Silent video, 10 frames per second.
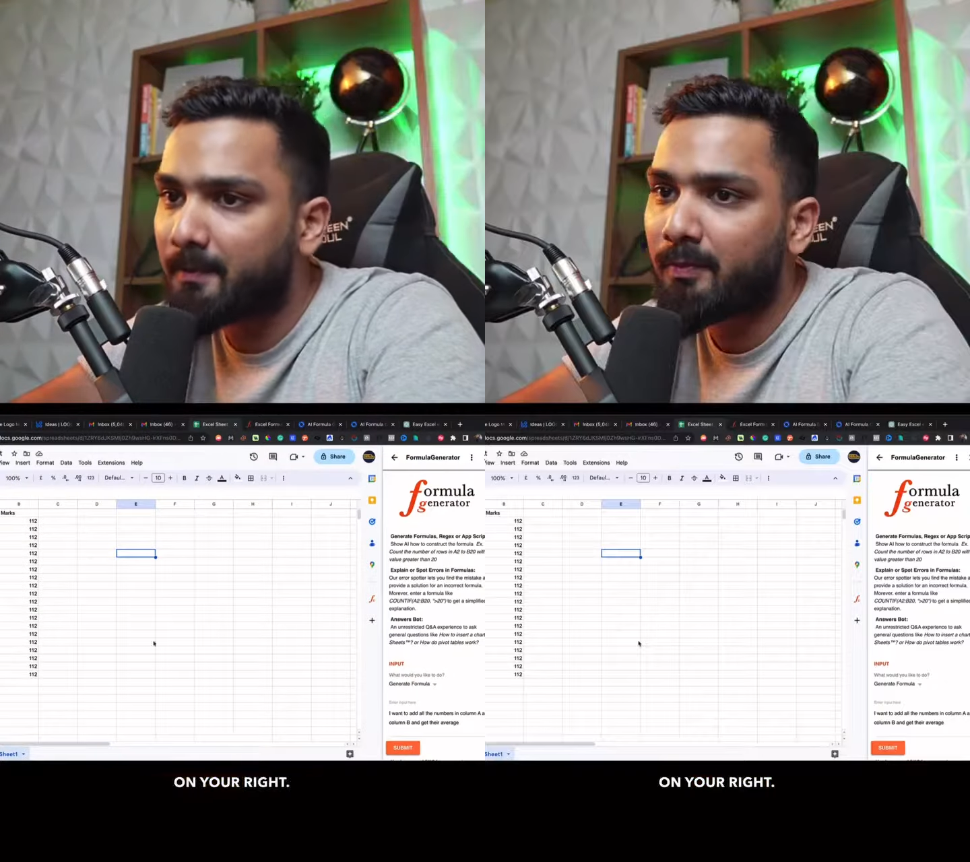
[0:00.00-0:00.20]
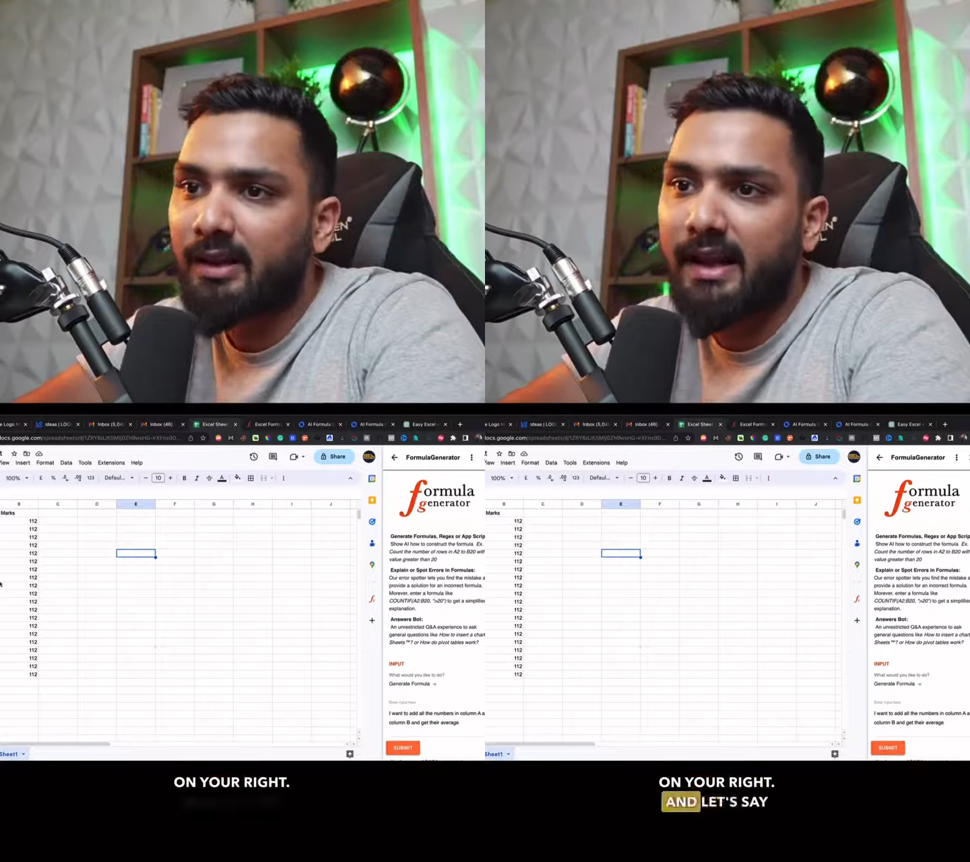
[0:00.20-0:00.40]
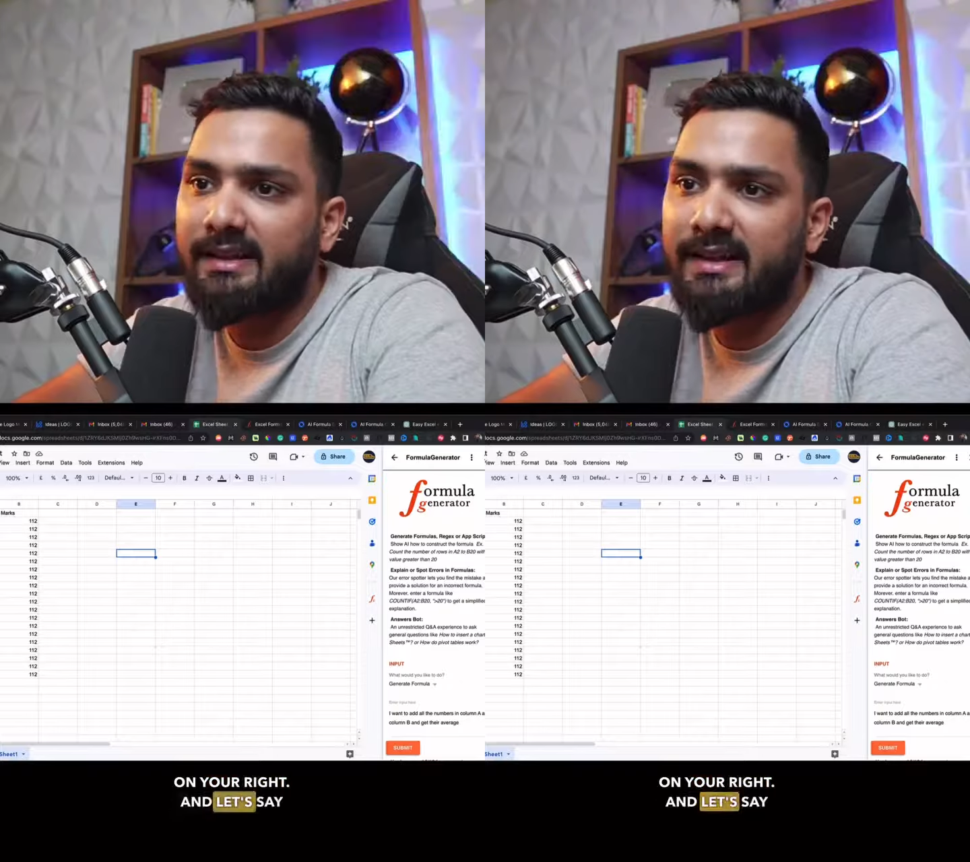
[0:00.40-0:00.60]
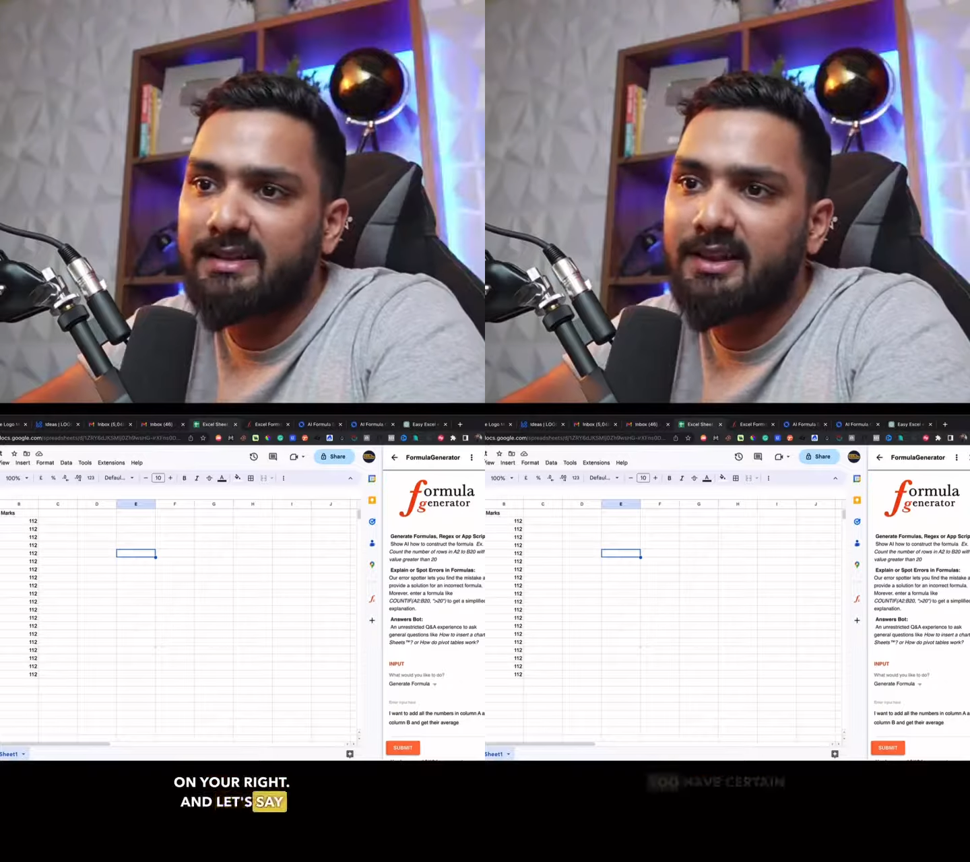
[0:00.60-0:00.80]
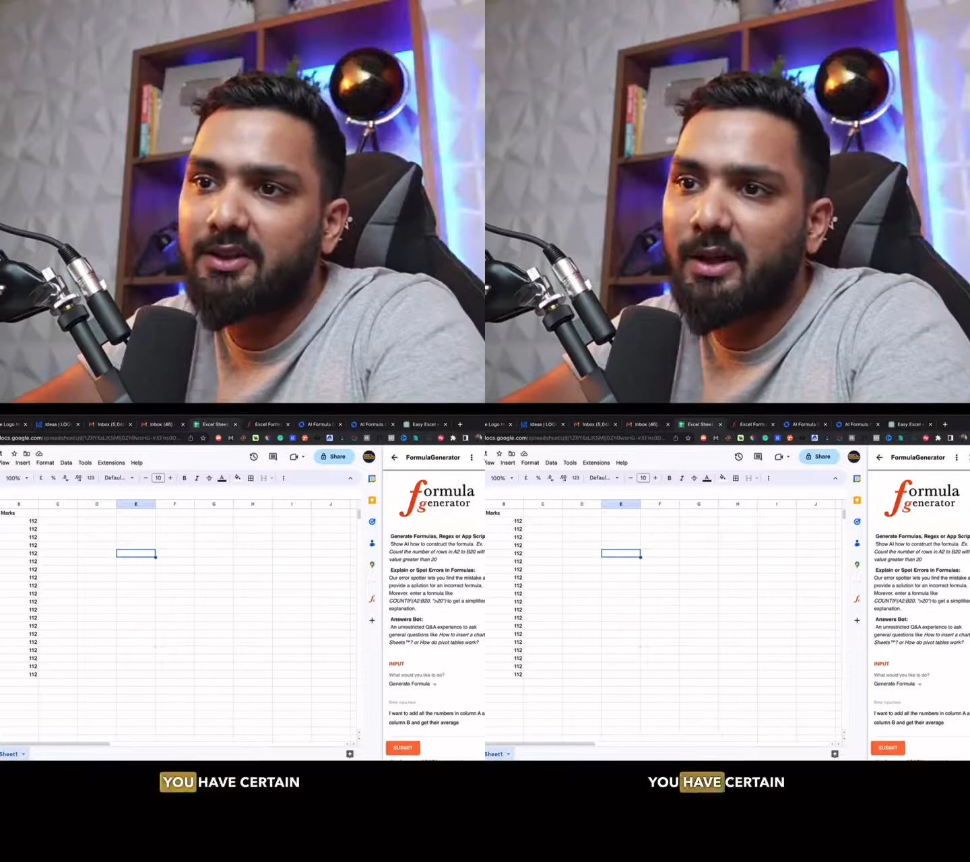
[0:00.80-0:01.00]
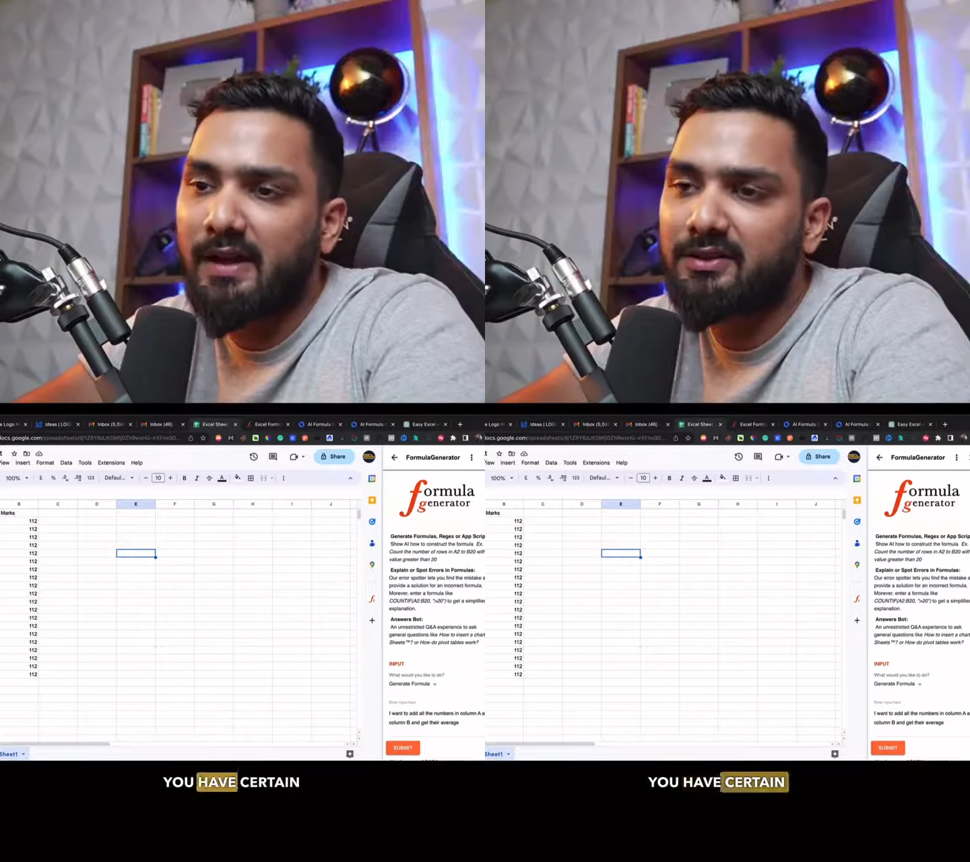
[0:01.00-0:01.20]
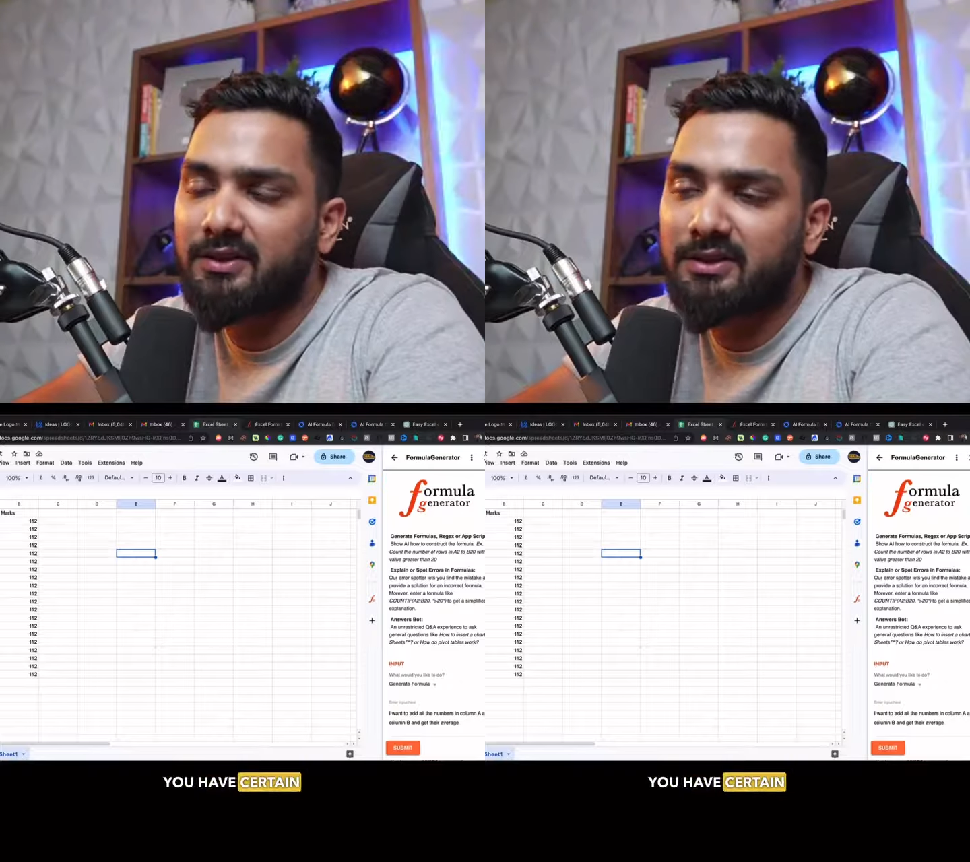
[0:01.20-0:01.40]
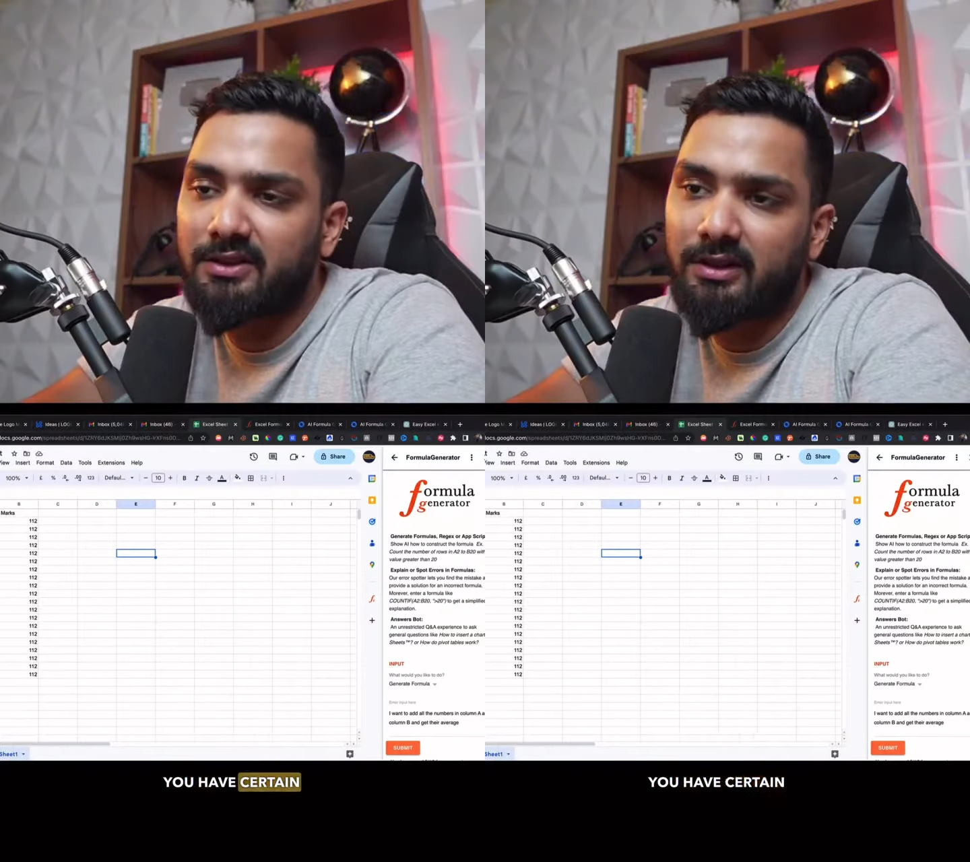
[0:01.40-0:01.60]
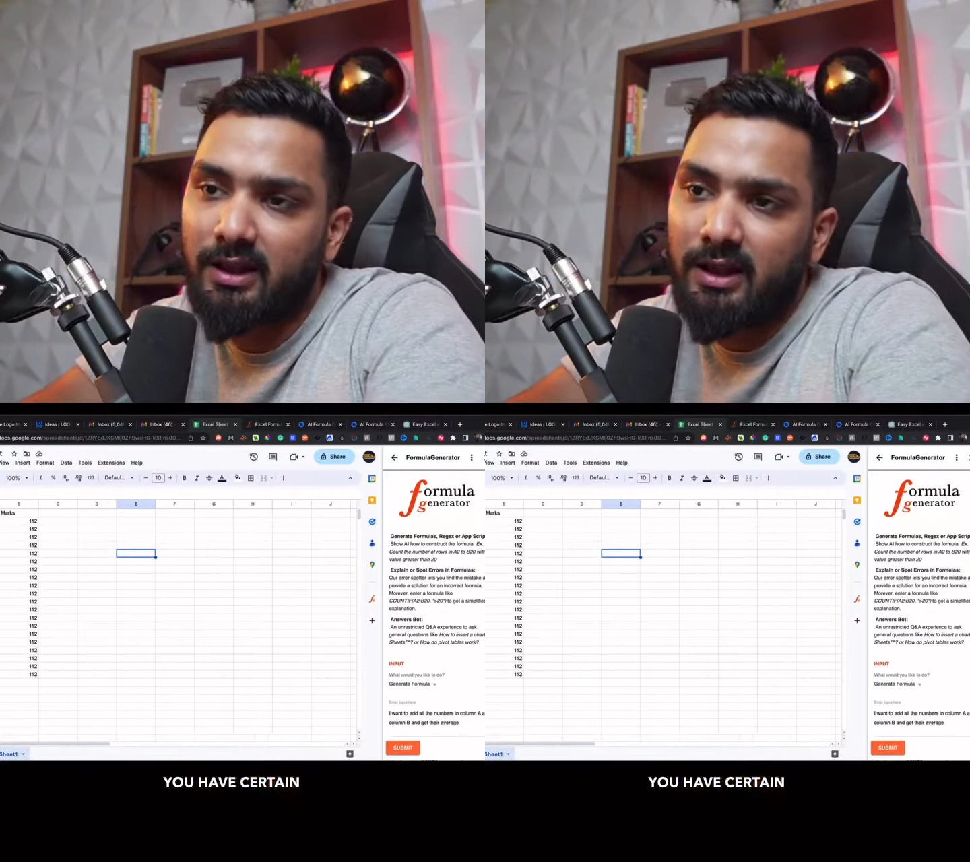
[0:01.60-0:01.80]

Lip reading: And let's say you have certain